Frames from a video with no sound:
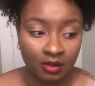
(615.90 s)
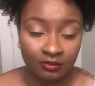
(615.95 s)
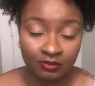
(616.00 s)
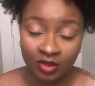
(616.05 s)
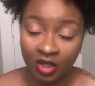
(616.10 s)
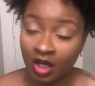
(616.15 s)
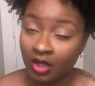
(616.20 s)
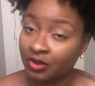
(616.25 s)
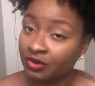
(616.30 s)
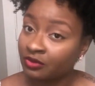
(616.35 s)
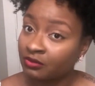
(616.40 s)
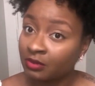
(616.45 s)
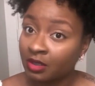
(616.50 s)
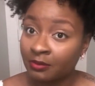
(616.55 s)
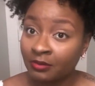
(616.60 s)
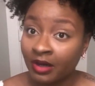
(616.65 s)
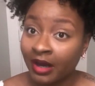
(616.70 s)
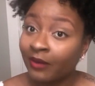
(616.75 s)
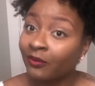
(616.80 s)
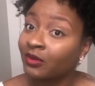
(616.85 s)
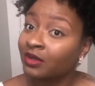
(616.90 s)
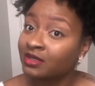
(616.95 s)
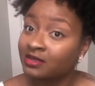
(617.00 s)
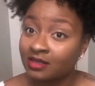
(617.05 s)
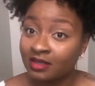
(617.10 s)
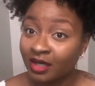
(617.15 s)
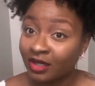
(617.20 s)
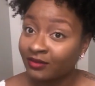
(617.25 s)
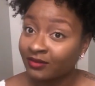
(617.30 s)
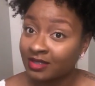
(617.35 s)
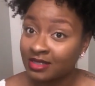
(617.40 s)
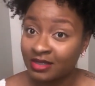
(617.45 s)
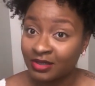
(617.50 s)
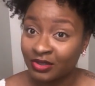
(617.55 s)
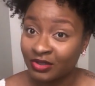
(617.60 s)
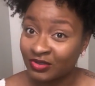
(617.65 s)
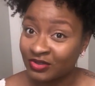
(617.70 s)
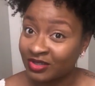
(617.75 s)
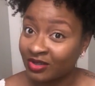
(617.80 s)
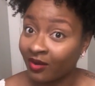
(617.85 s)
Y'all do remember I was nervous
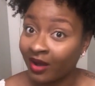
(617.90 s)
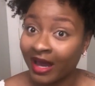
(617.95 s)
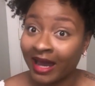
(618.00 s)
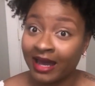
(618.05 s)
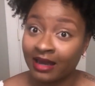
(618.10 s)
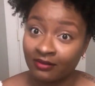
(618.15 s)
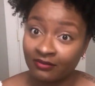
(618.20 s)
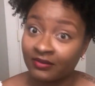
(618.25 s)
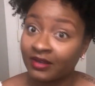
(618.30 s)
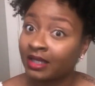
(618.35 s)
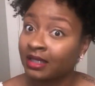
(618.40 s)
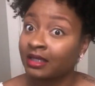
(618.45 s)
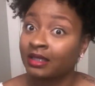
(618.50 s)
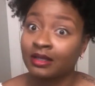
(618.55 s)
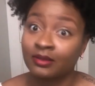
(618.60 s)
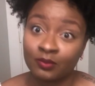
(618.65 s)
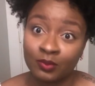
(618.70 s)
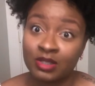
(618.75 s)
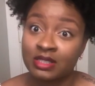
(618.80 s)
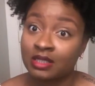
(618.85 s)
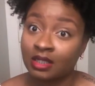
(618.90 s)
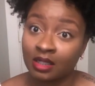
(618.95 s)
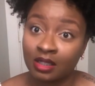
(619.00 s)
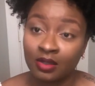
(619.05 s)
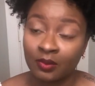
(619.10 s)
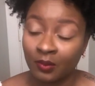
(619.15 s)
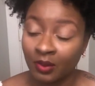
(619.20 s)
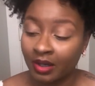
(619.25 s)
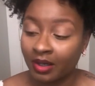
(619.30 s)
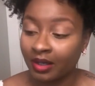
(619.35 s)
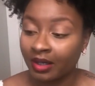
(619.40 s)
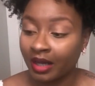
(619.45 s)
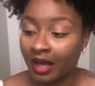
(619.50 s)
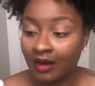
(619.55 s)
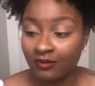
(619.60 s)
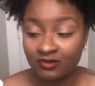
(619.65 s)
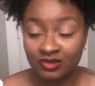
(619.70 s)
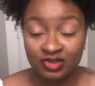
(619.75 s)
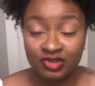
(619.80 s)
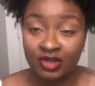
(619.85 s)
though, so I had a feeling it wasn't gonna work.
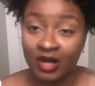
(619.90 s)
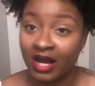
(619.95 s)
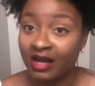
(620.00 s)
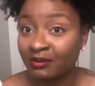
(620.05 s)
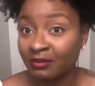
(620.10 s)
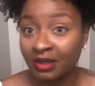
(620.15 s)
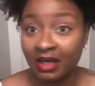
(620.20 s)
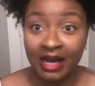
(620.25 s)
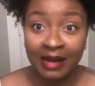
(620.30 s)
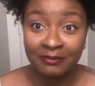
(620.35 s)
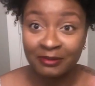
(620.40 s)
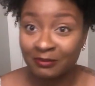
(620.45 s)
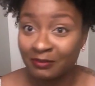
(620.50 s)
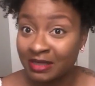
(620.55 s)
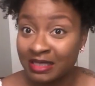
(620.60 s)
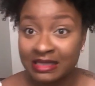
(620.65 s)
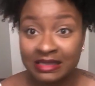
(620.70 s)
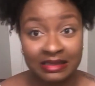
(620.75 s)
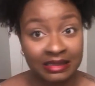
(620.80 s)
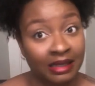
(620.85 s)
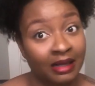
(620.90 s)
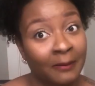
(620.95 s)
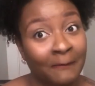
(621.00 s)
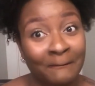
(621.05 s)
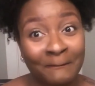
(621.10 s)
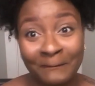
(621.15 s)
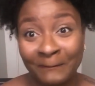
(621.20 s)
I was trying to be optimistic.